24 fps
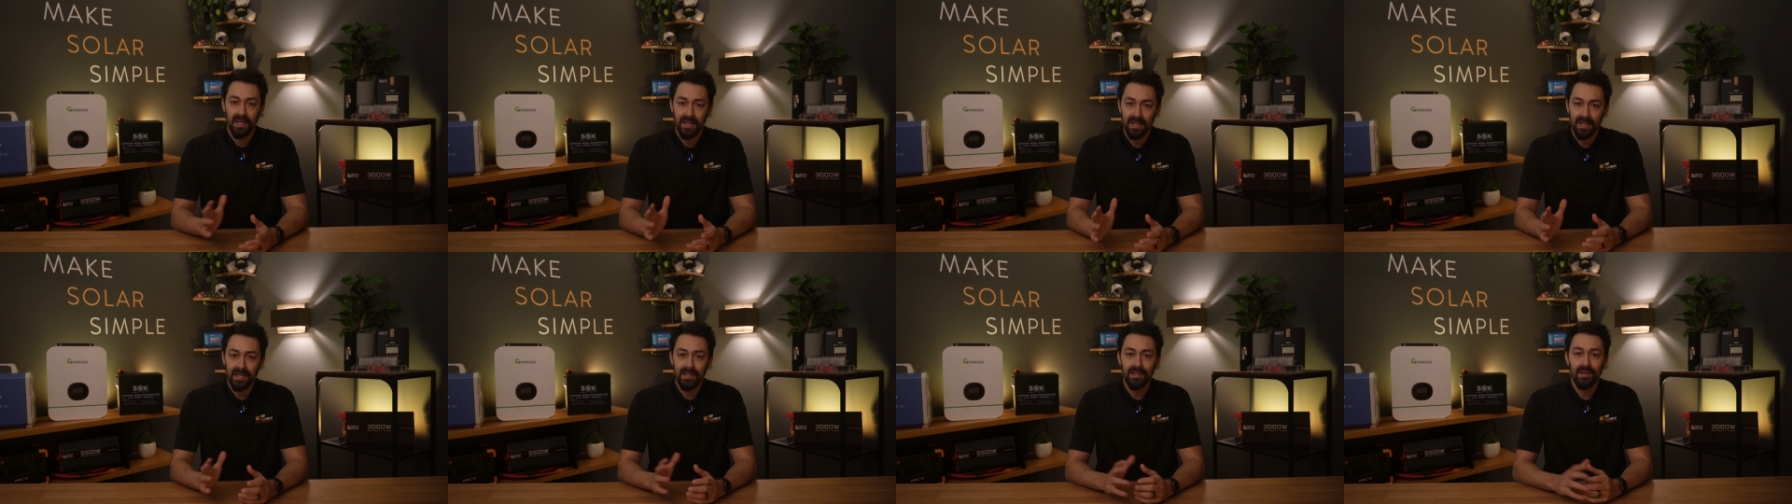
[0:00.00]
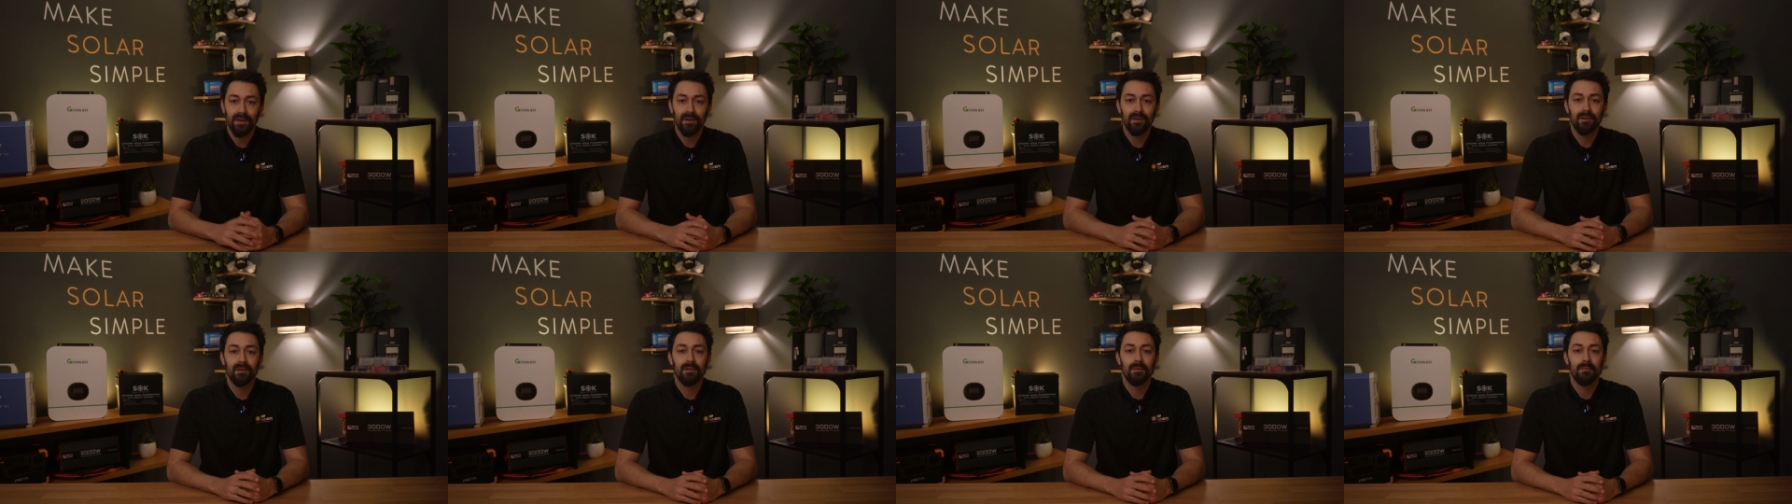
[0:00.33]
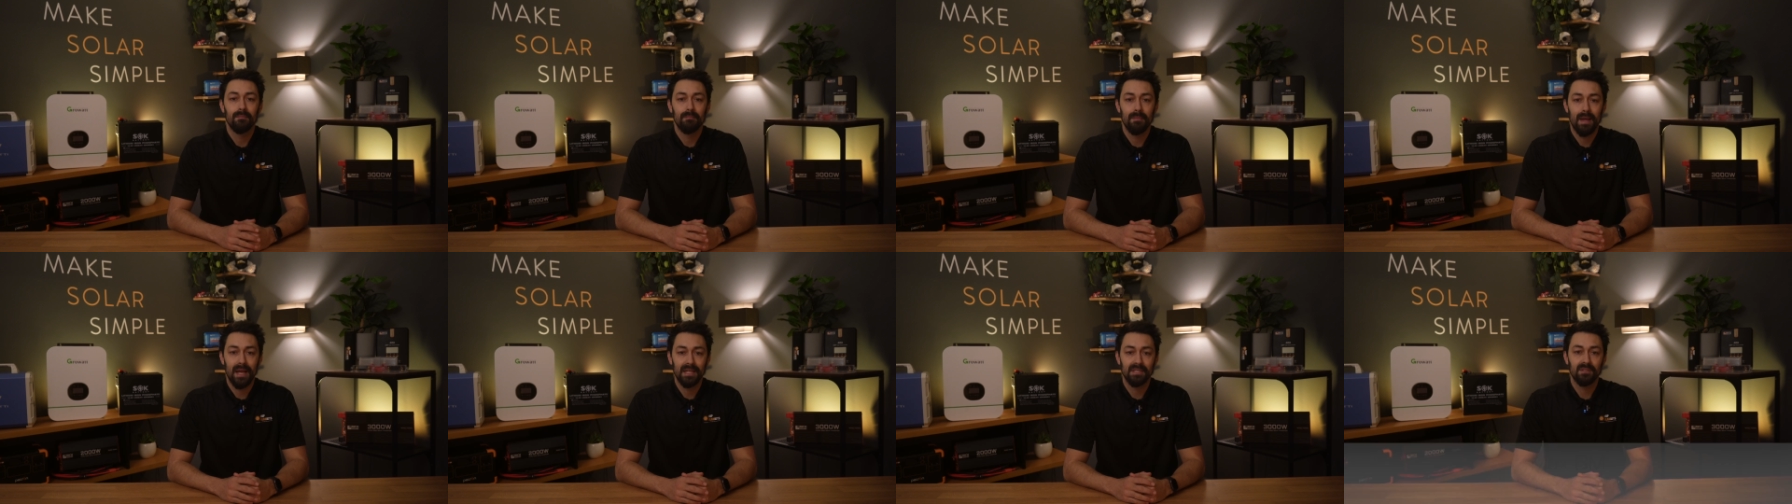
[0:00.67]
Hey there,
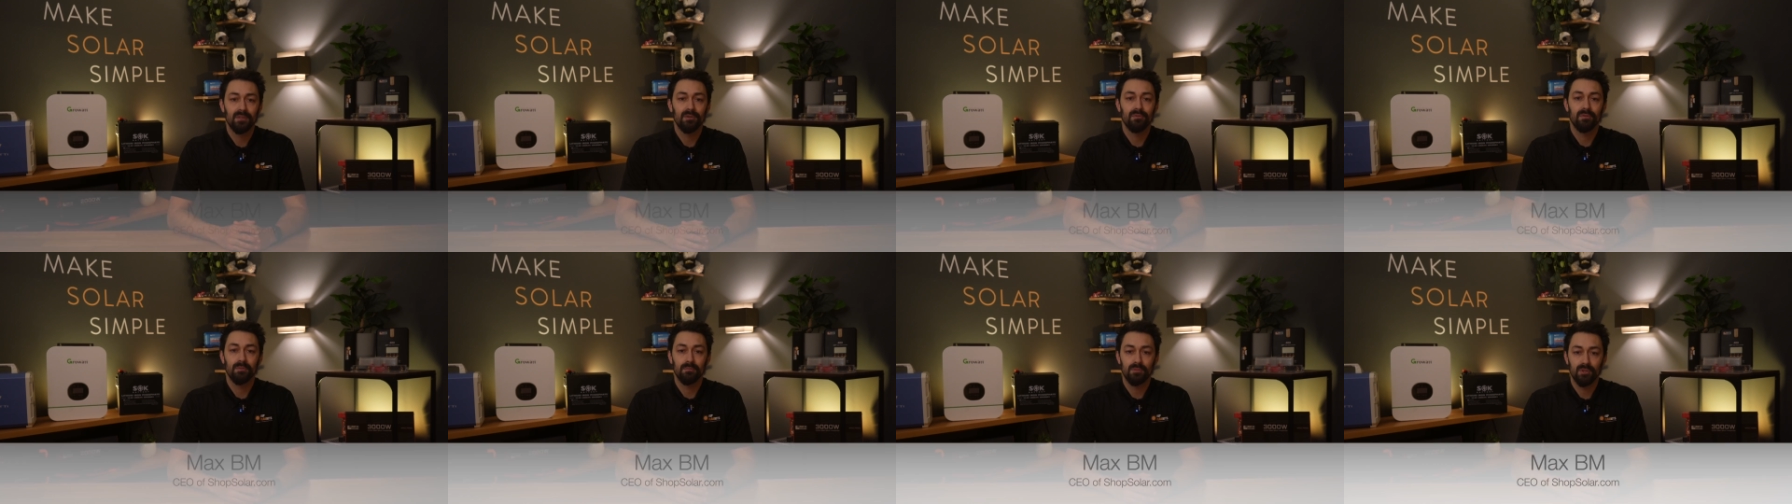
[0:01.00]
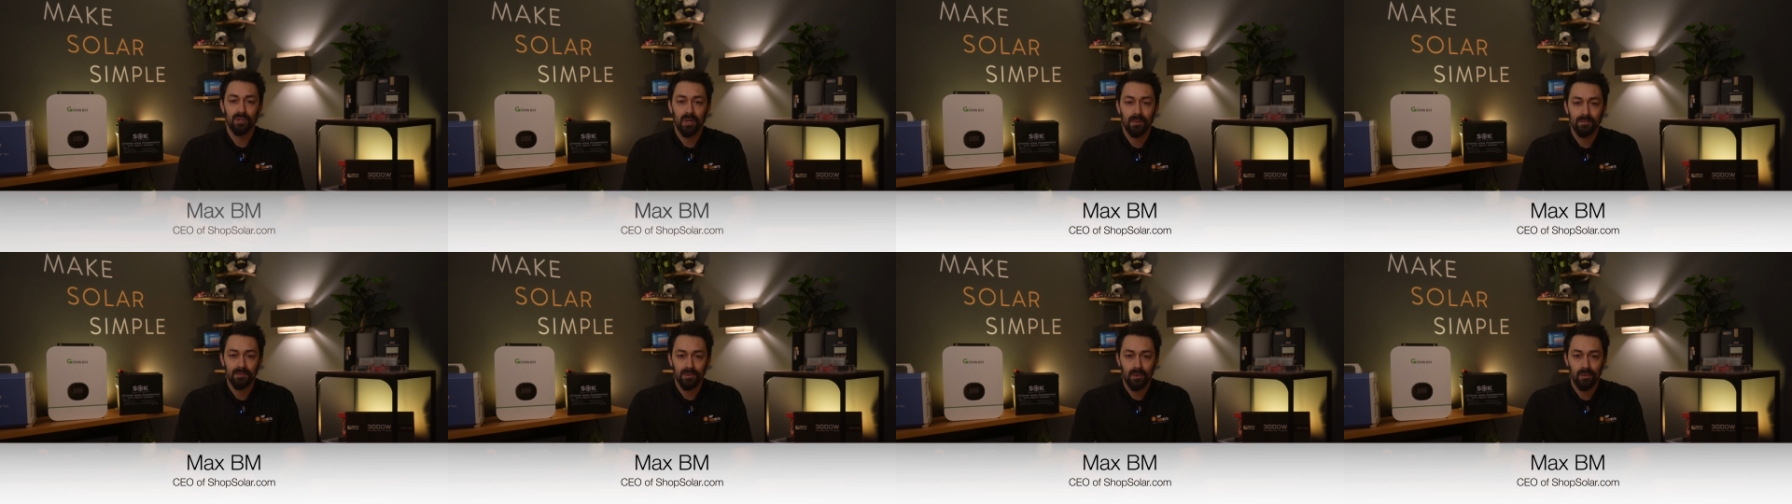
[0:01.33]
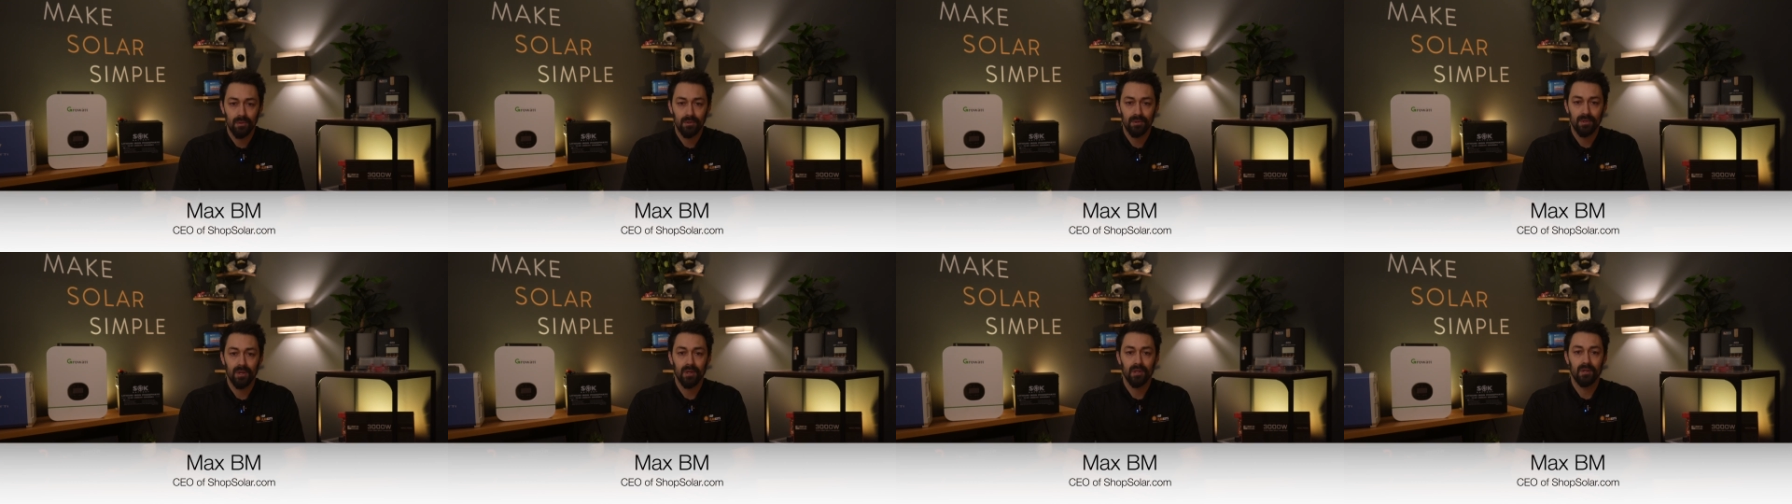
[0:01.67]
Max here from
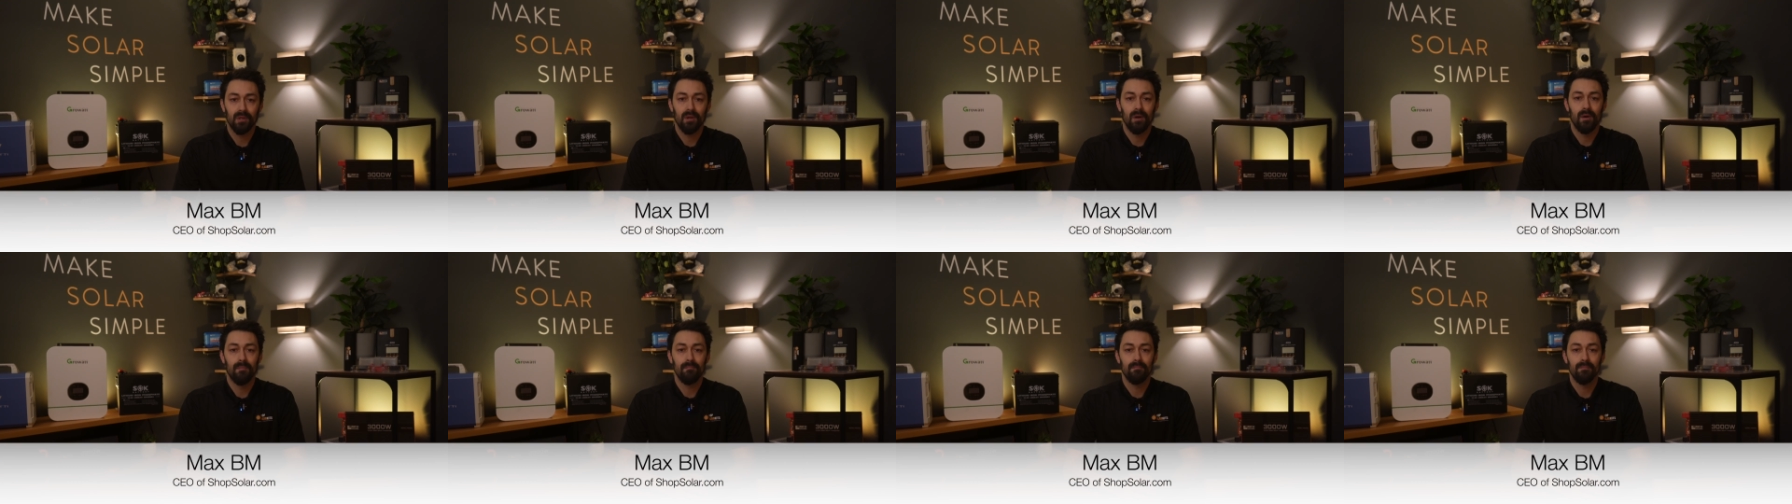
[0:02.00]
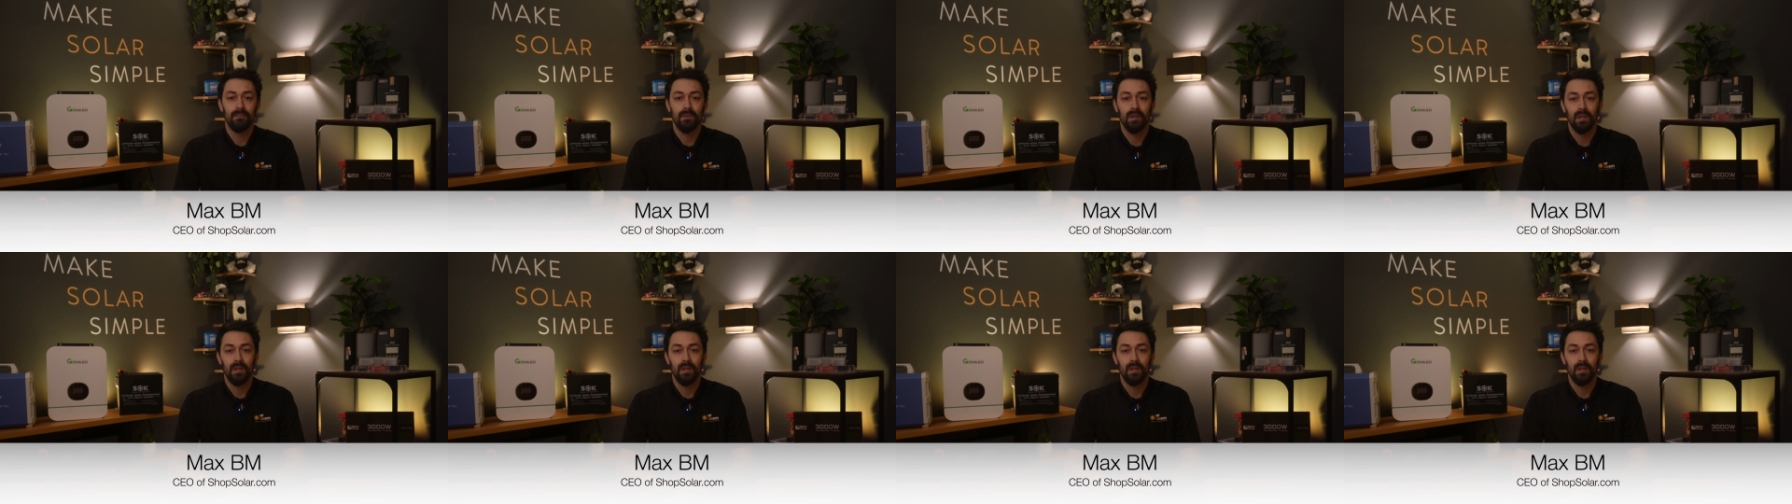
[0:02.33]
shopsolar.com.